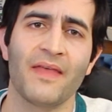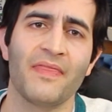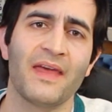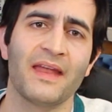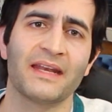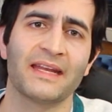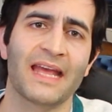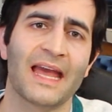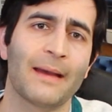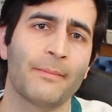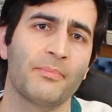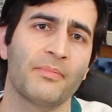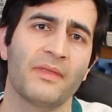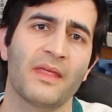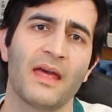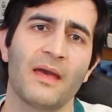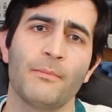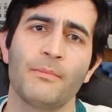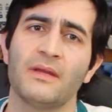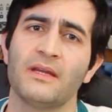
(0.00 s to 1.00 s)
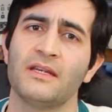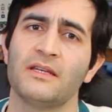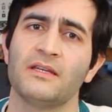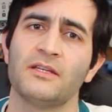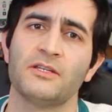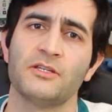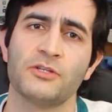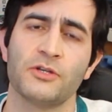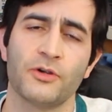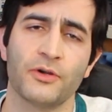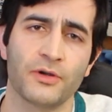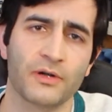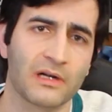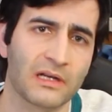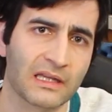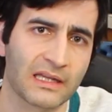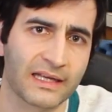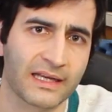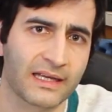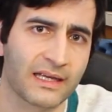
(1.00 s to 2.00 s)
and then kept them
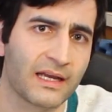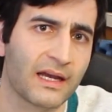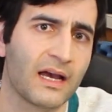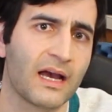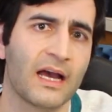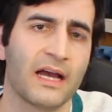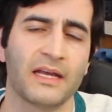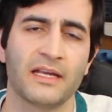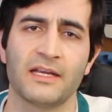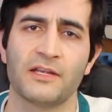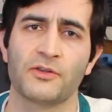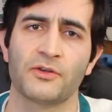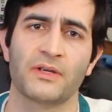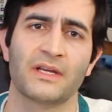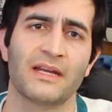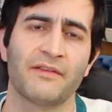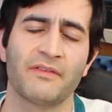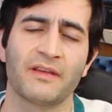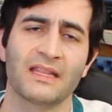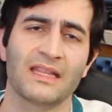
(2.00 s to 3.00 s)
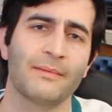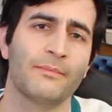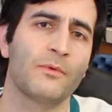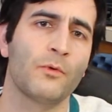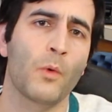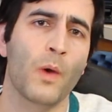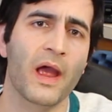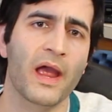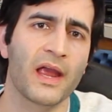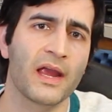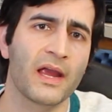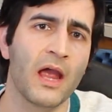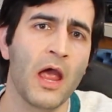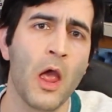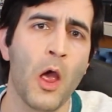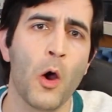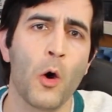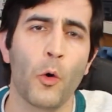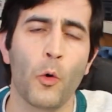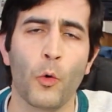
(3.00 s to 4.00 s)
internally, uh, either giving them away
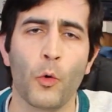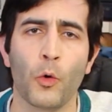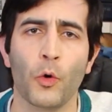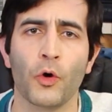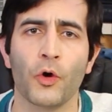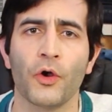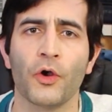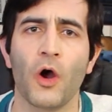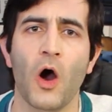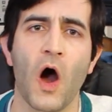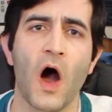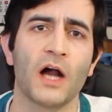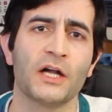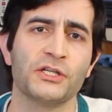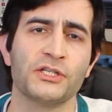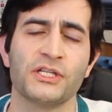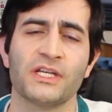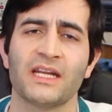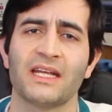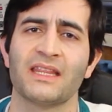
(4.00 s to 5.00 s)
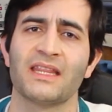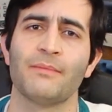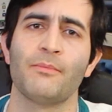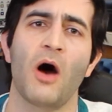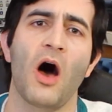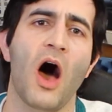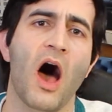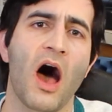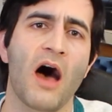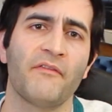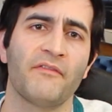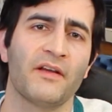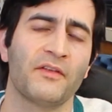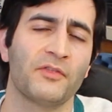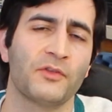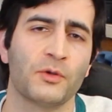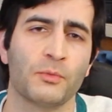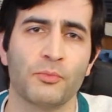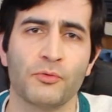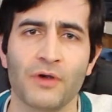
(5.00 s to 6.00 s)
or auctioning them off
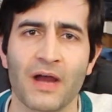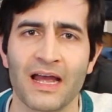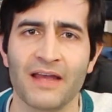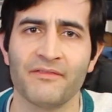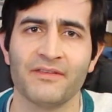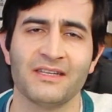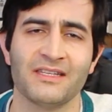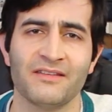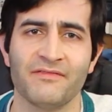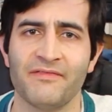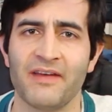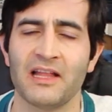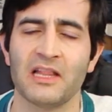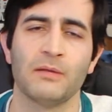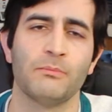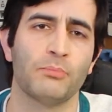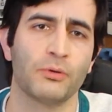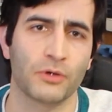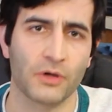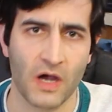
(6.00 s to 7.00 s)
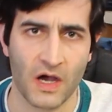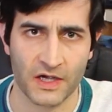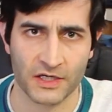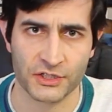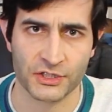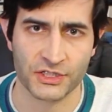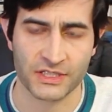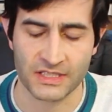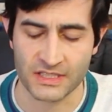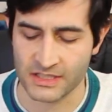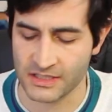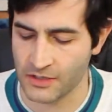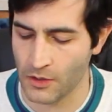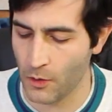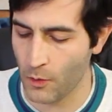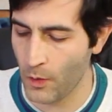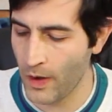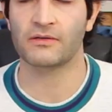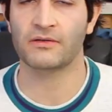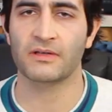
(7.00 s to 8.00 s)
at their private developer auction.
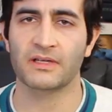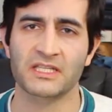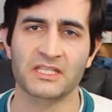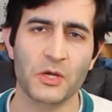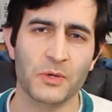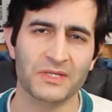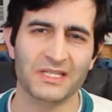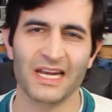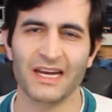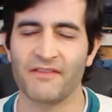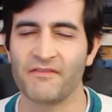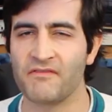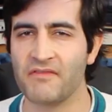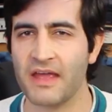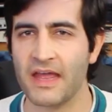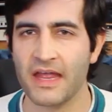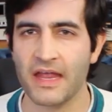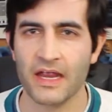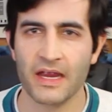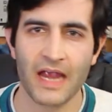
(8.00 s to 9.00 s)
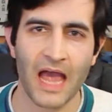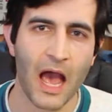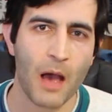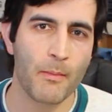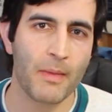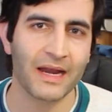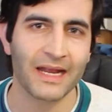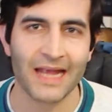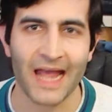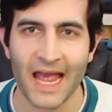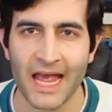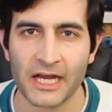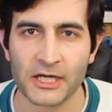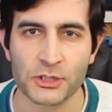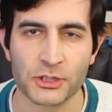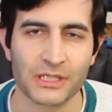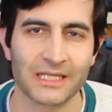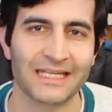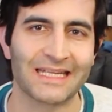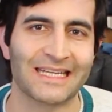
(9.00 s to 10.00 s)
So, so it's kind of vague how many
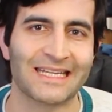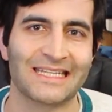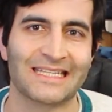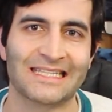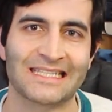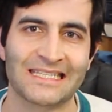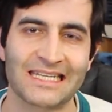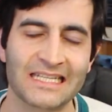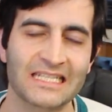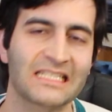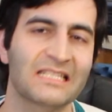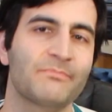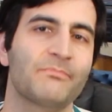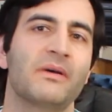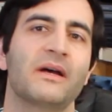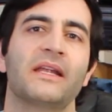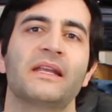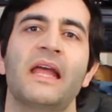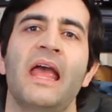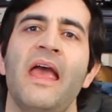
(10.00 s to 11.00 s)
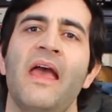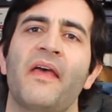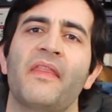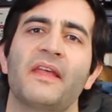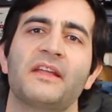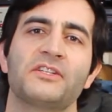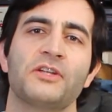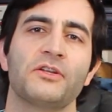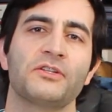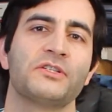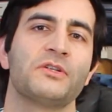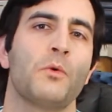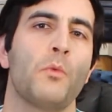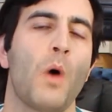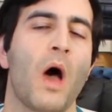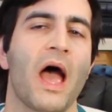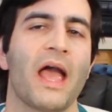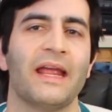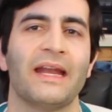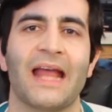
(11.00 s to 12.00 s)
actually exist, but that's also
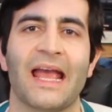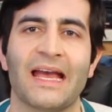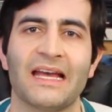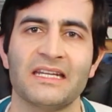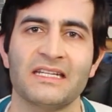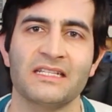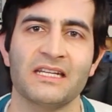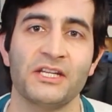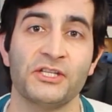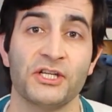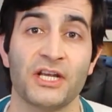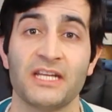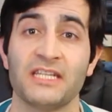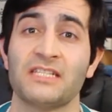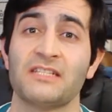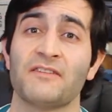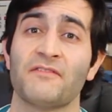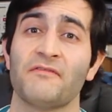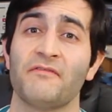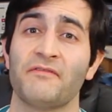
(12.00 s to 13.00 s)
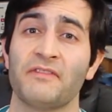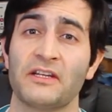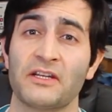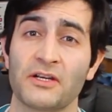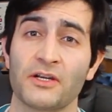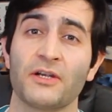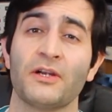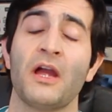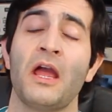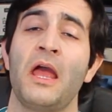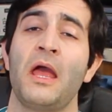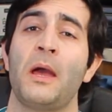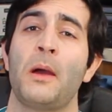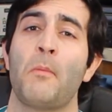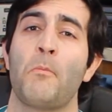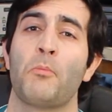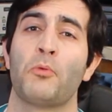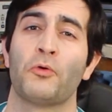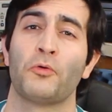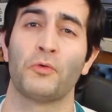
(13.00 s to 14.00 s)
why it has such a severe
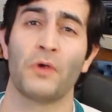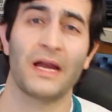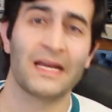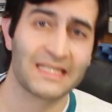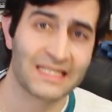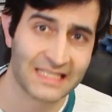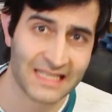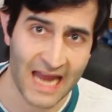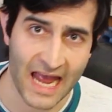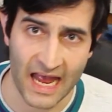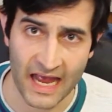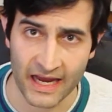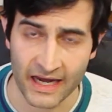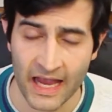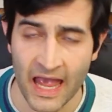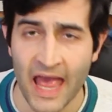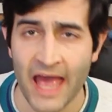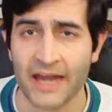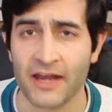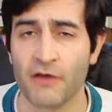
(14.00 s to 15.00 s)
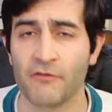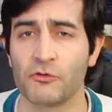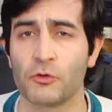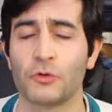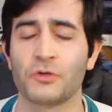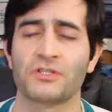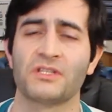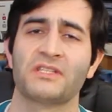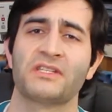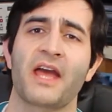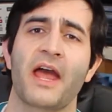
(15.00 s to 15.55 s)
price tag. Now, of course, the